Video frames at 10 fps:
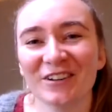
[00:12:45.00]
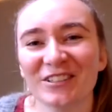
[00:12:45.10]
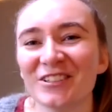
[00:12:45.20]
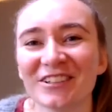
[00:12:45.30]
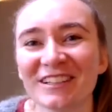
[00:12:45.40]

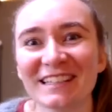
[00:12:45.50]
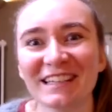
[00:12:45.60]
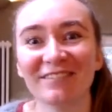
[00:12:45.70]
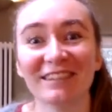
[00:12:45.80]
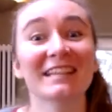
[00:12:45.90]
New Year's
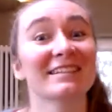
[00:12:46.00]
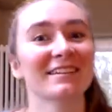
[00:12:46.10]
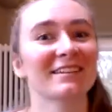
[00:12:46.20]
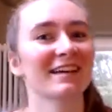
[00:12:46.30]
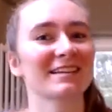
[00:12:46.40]
Eve, these are
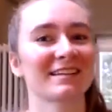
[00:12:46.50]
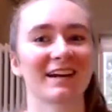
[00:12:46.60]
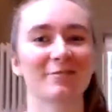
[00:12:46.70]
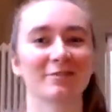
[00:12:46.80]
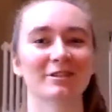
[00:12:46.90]
the things that
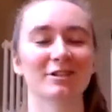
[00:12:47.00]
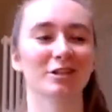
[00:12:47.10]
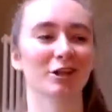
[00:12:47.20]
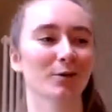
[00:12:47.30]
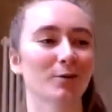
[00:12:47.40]
I want to
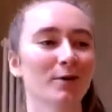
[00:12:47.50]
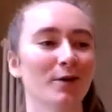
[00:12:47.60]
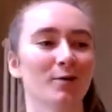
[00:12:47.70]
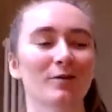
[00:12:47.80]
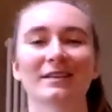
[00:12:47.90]
do,
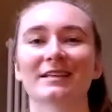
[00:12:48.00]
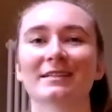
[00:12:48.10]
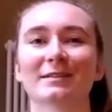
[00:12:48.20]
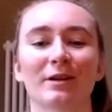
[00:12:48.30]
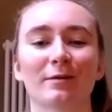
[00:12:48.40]
or this
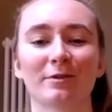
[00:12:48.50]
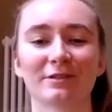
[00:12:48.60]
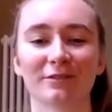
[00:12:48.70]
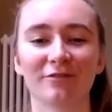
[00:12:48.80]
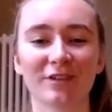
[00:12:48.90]
is what I
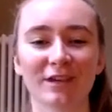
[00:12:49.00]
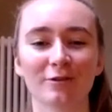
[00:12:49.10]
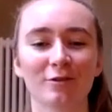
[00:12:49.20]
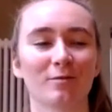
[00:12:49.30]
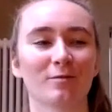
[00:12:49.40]
want to feel,
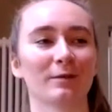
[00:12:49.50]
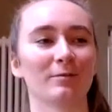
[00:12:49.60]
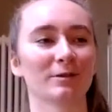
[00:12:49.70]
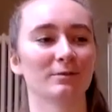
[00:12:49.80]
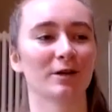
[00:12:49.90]
or what I
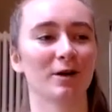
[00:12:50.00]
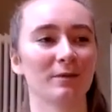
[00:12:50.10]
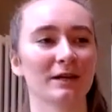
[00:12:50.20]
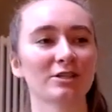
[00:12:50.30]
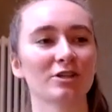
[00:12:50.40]
want to
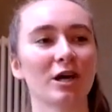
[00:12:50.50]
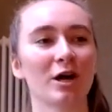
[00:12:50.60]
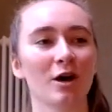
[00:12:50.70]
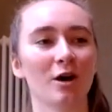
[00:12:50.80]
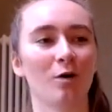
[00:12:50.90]
accomplish.
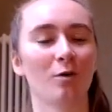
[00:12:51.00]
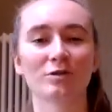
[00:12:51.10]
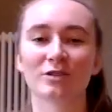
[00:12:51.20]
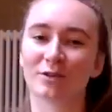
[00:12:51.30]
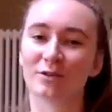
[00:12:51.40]

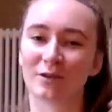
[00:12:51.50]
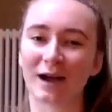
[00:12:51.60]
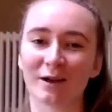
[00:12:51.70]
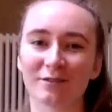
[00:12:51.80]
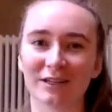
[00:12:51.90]
Also,
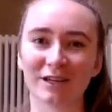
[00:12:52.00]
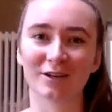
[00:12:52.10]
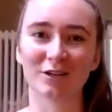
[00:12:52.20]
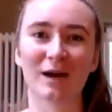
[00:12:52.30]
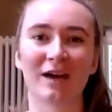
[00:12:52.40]
throughout the year,
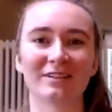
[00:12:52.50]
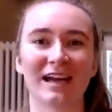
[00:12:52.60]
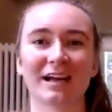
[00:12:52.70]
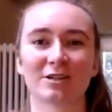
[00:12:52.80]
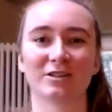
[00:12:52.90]
you have
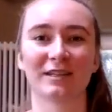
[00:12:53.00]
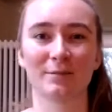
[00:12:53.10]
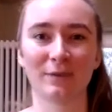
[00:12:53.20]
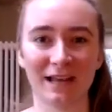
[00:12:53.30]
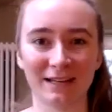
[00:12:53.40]
to action
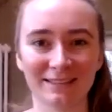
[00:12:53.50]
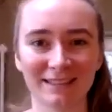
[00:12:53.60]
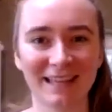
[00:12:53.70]
that plan.